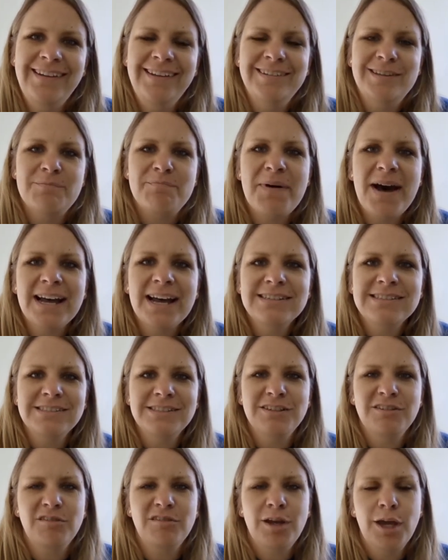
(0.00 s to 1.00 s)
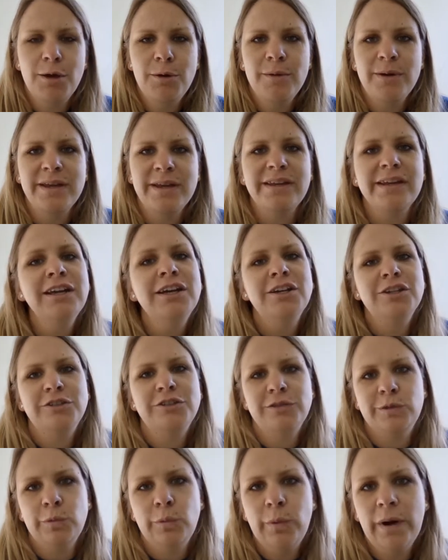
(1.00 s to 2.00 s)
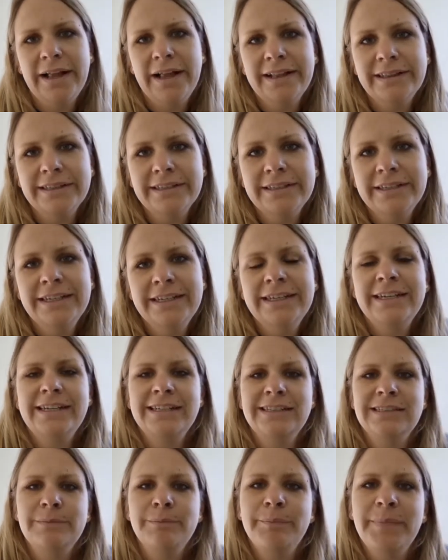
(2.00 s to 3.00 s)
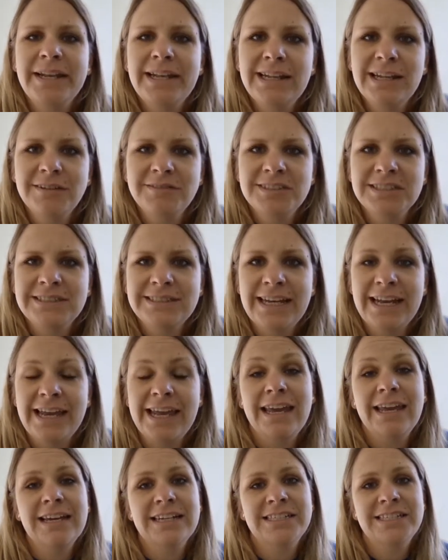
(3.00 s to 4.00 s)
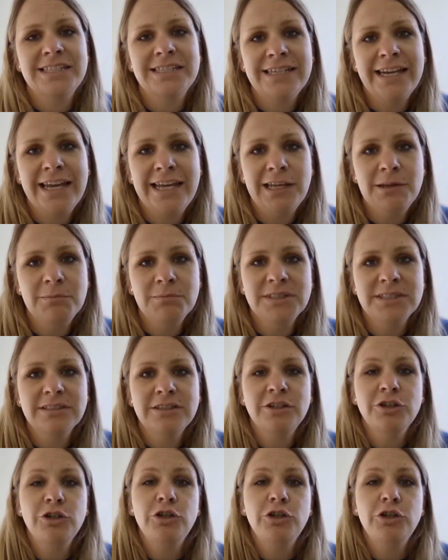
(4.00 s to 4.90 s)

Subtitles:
The pattern of going to the well in the middle of the day, ashamed,